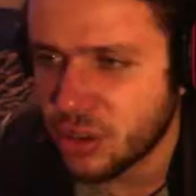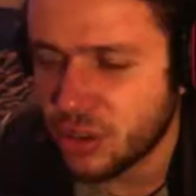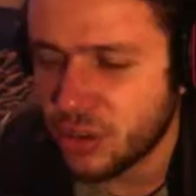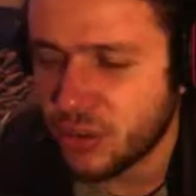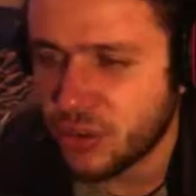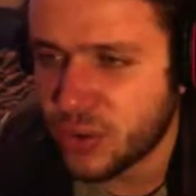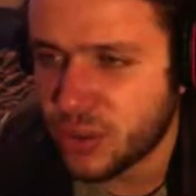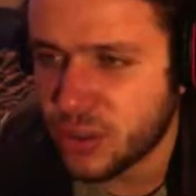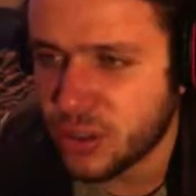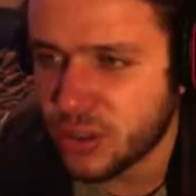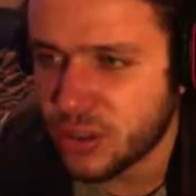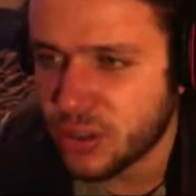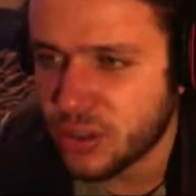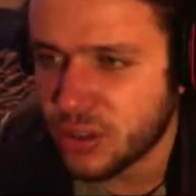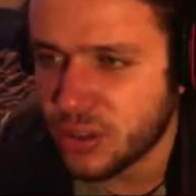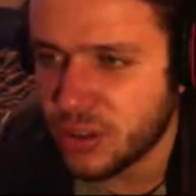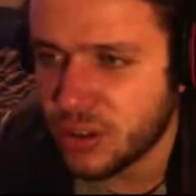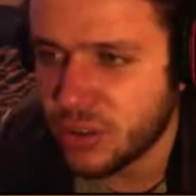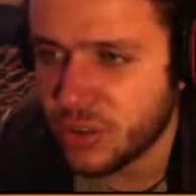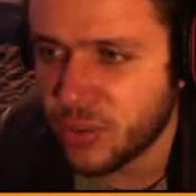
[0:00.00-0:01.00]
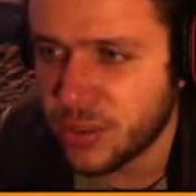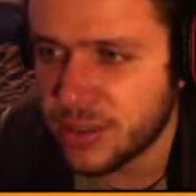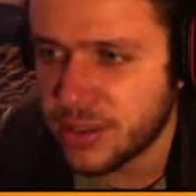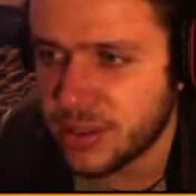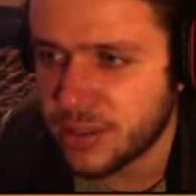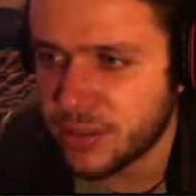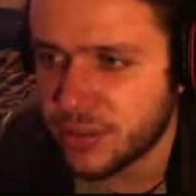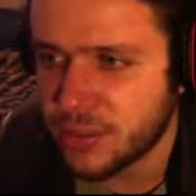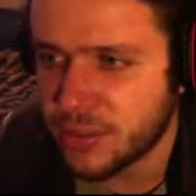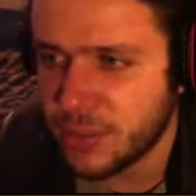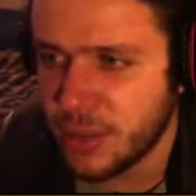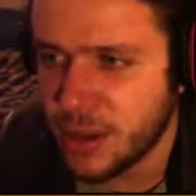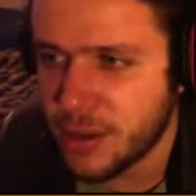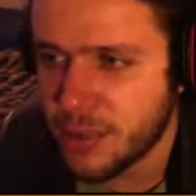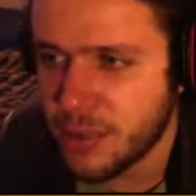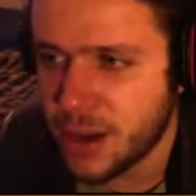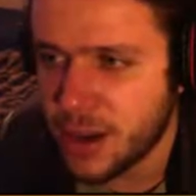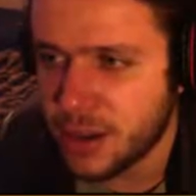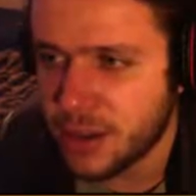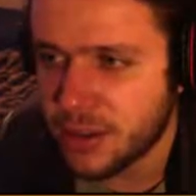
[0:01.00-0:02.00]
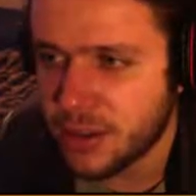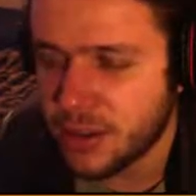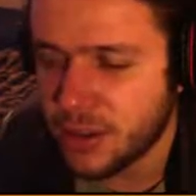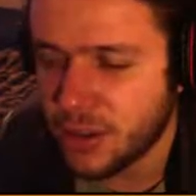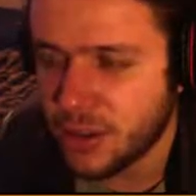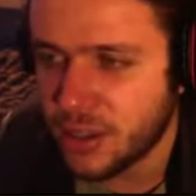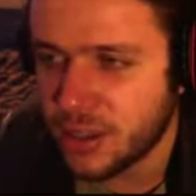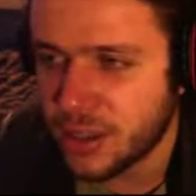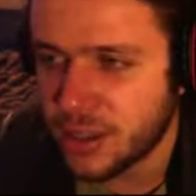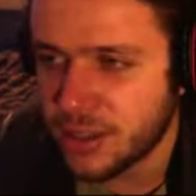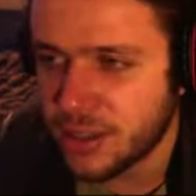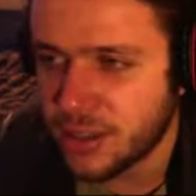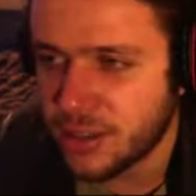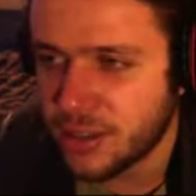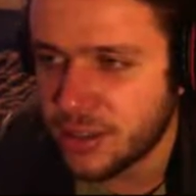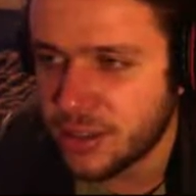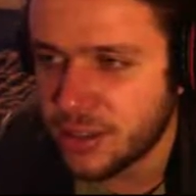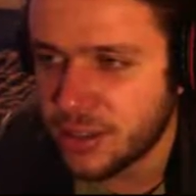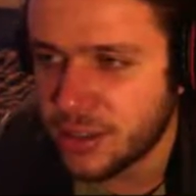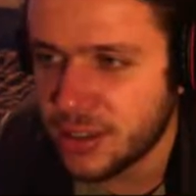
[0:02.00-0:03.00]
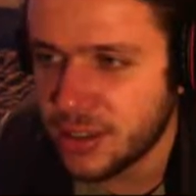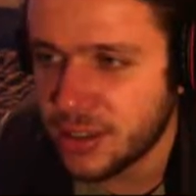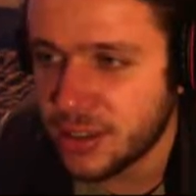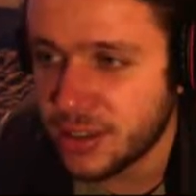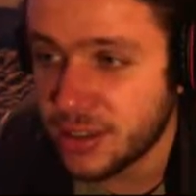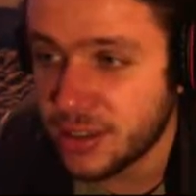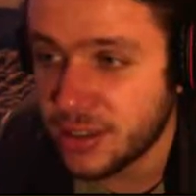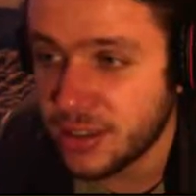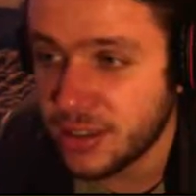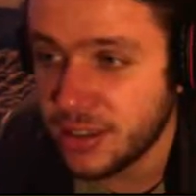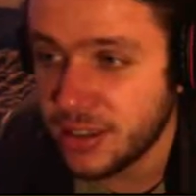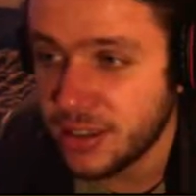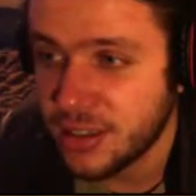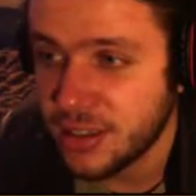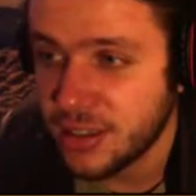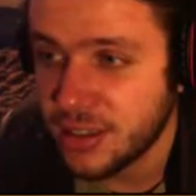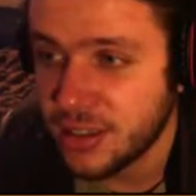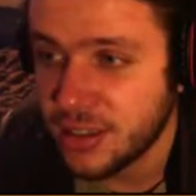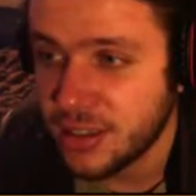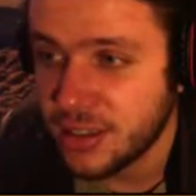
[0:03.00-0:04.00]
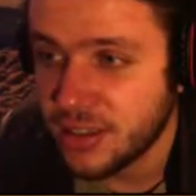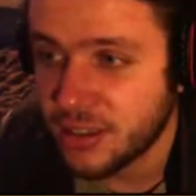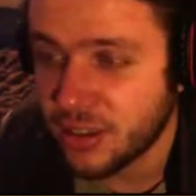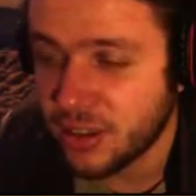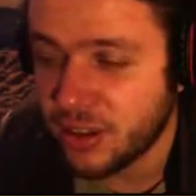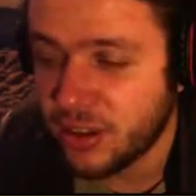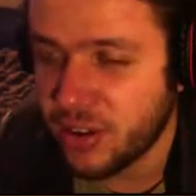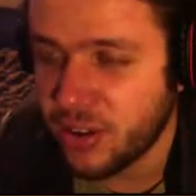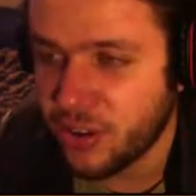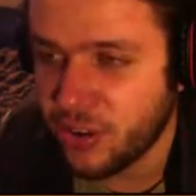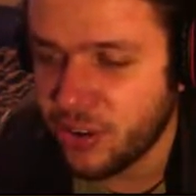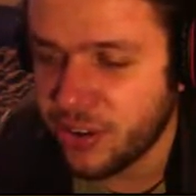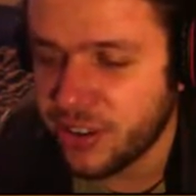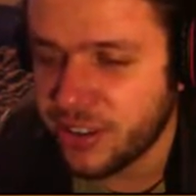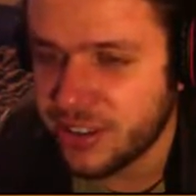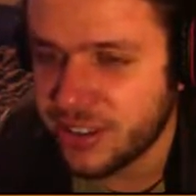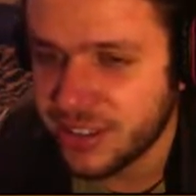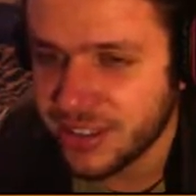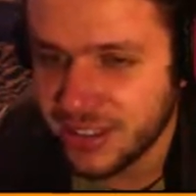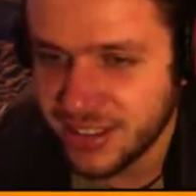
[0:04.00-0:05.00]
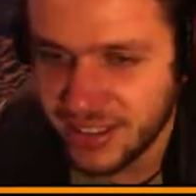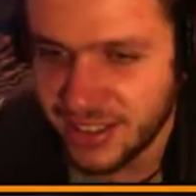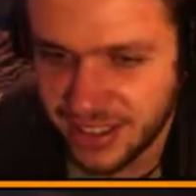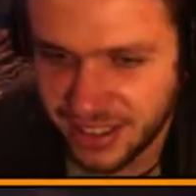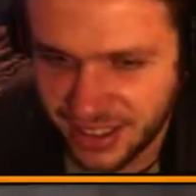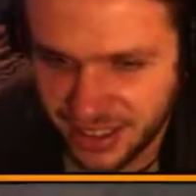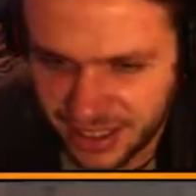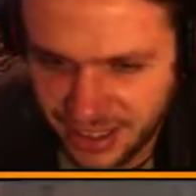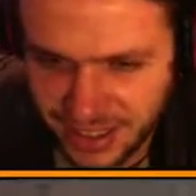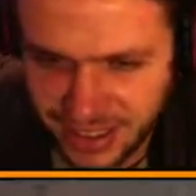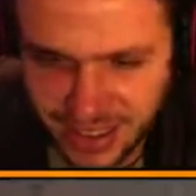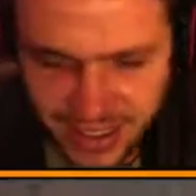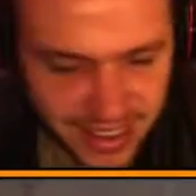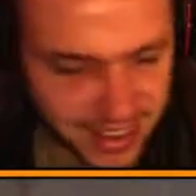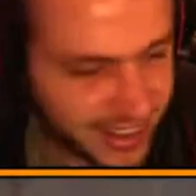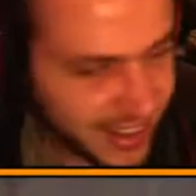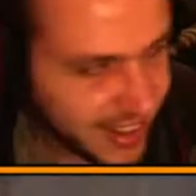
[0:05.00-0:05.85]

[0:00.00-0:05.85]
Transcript: Totally forgot. Totally went out of my mind. Not the hacker. not the hacker. Not Leoric. Uh,